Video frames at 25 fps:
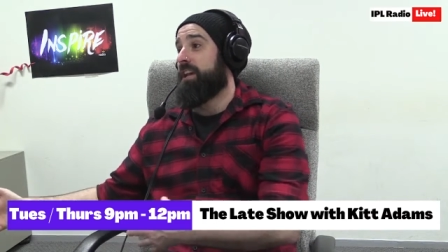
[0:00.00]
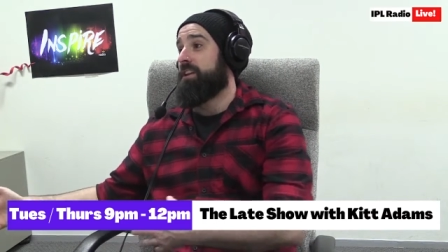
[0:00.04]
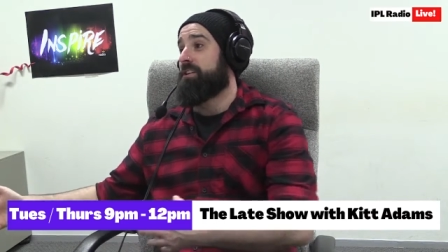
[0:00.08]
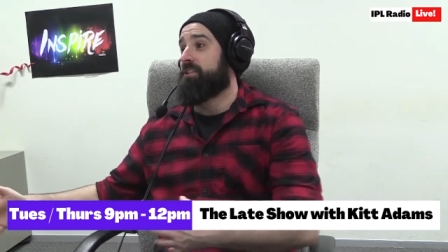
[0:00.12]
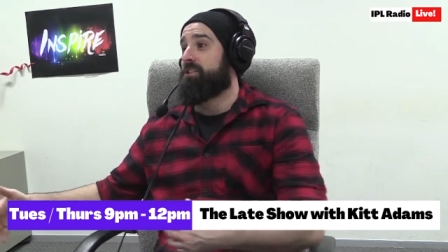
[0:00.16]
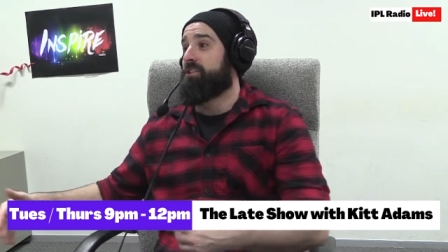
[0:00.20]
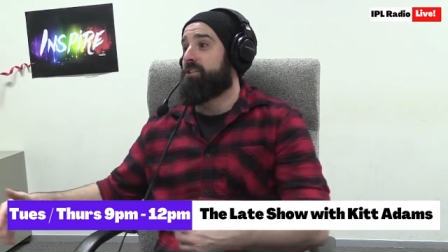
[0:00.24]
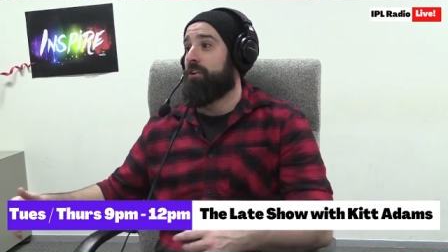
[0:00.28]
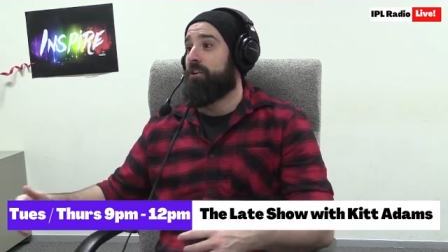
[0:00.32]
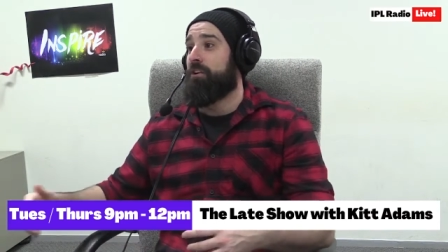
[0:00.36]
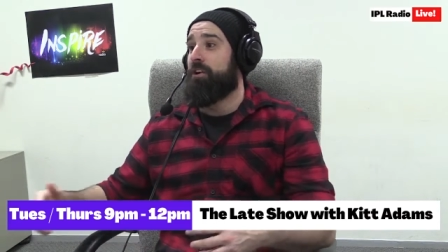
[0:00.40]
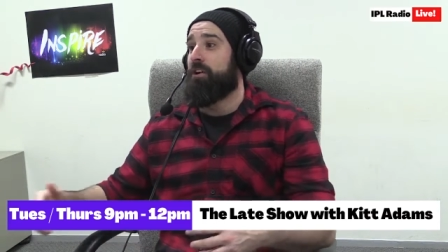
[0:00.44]

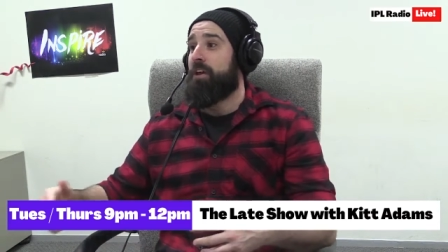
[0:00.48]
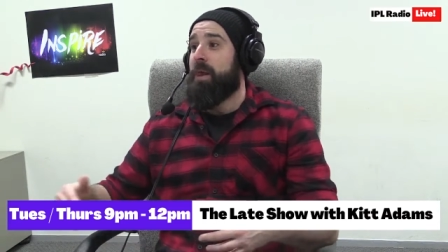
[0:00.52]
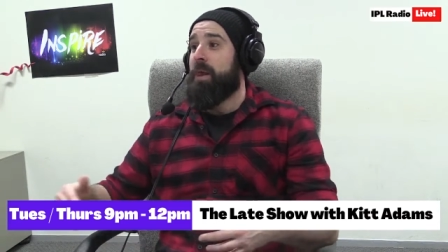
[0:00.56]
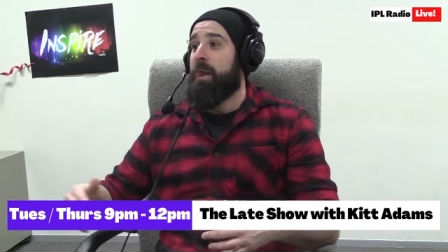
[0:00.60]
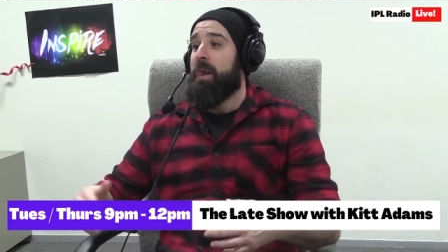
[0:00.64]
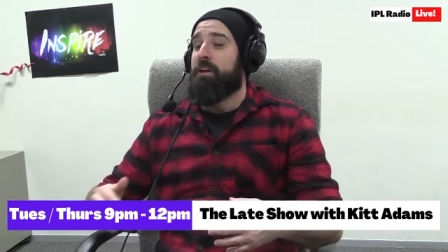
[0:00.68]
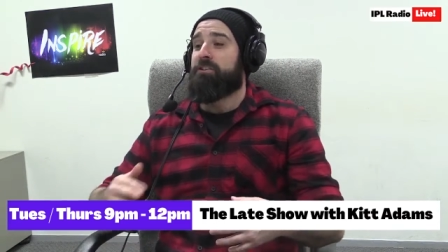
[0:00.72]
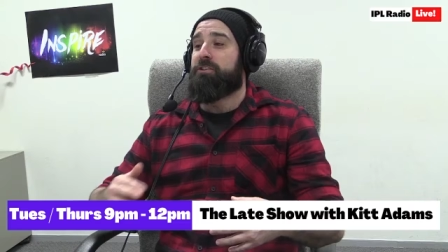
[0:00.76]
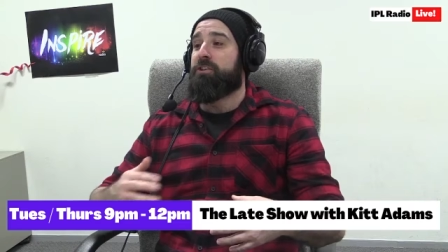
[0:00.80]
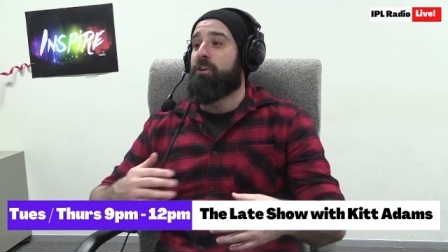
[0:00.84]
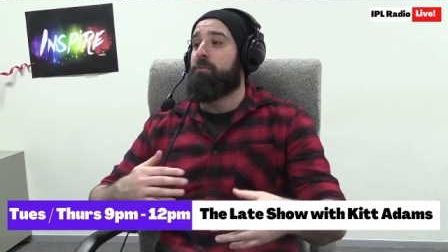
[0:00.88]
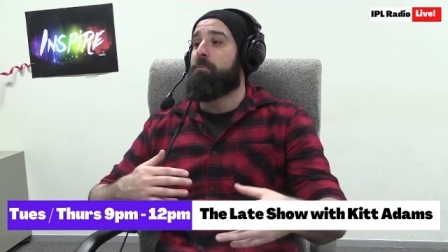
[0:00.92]
So
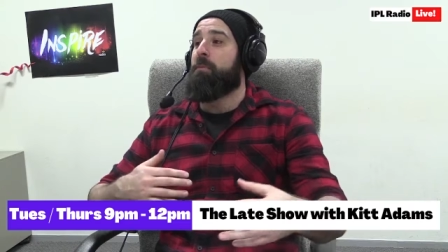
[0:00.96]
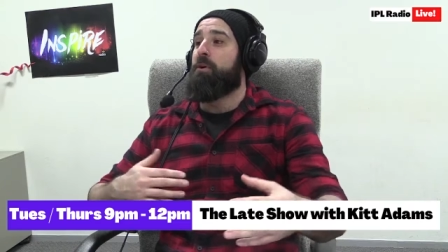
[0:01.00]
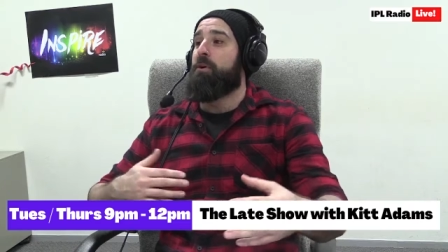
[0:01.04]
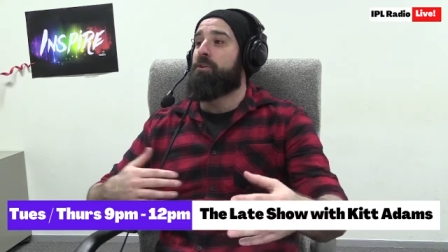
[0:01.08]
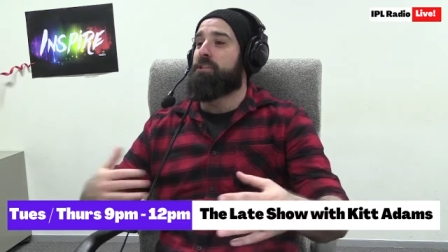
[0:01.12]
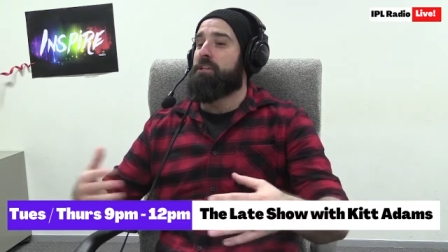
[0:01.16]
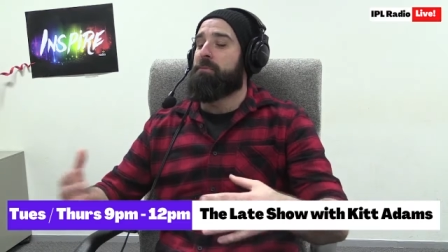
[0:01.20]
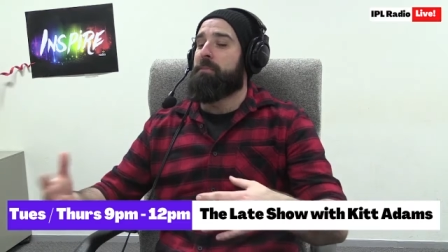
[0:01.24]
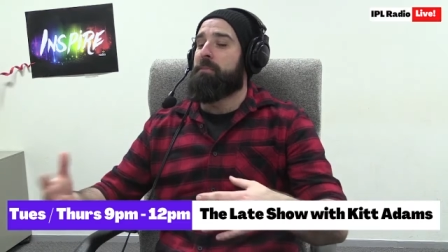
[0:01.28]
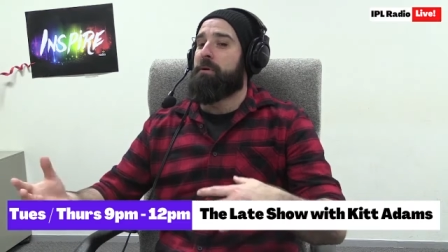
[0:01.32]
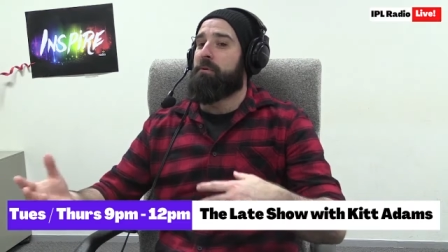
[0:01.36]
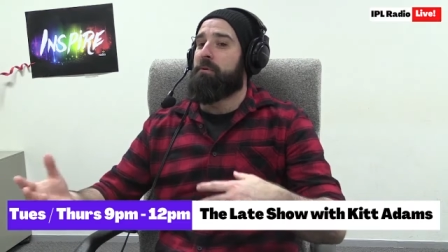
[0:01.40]
most
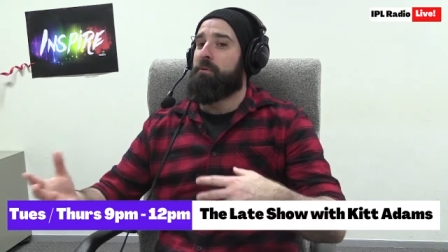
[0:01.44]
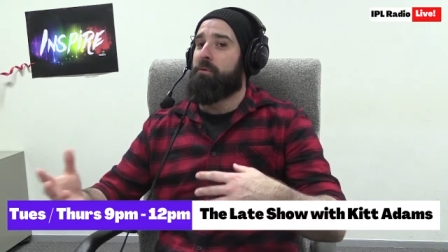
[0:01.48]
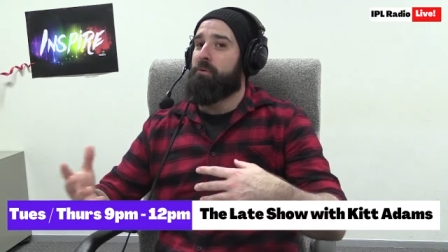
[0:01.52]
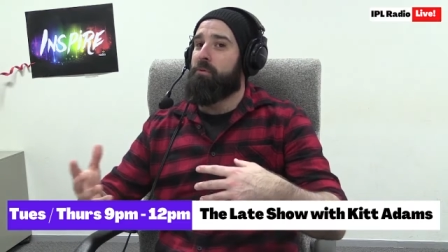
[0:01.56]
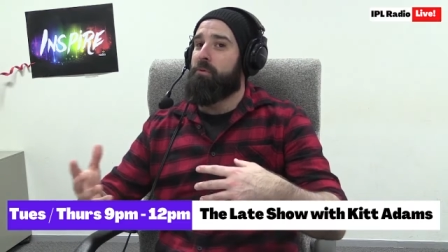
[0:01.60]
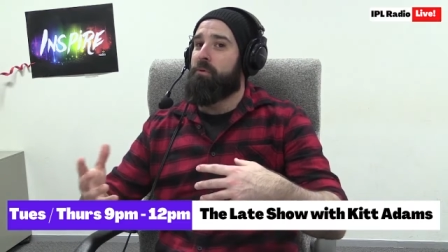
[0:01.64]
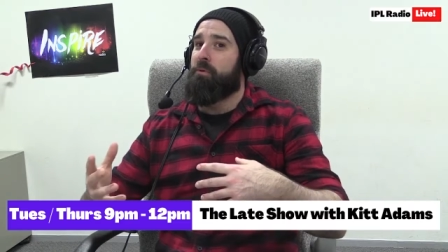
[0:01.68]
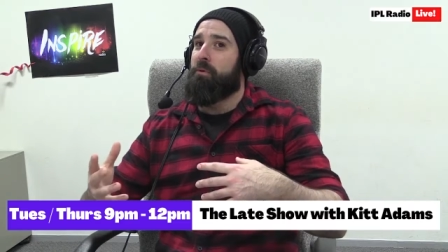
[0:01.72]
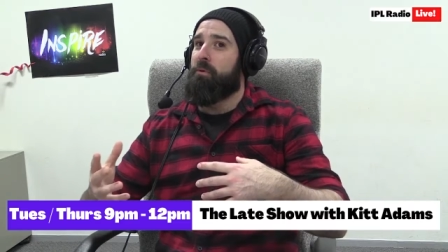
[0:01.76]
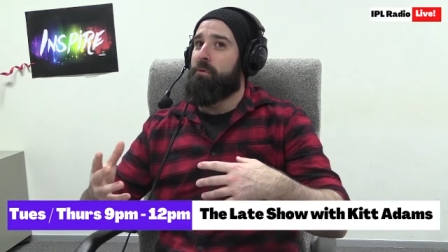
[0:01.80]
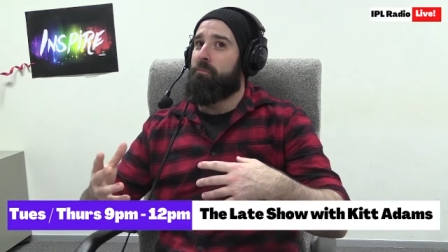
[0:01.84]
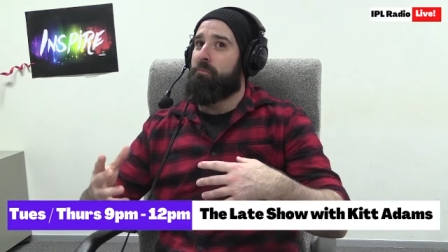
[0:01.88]

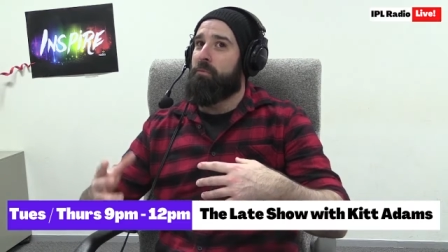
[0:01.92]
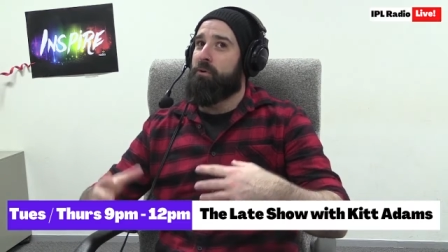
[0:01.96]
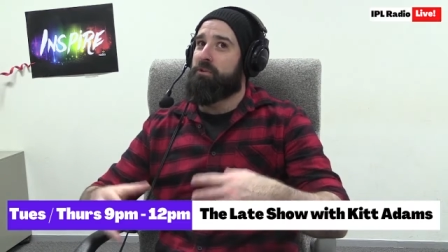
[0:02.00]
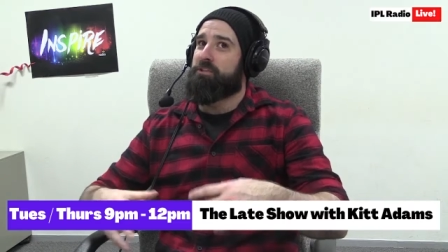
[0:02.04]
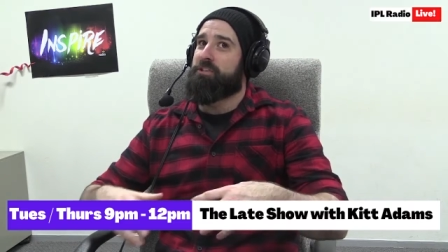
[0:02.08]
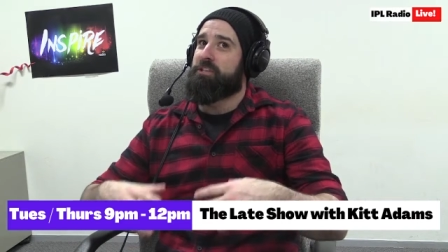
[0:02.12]
of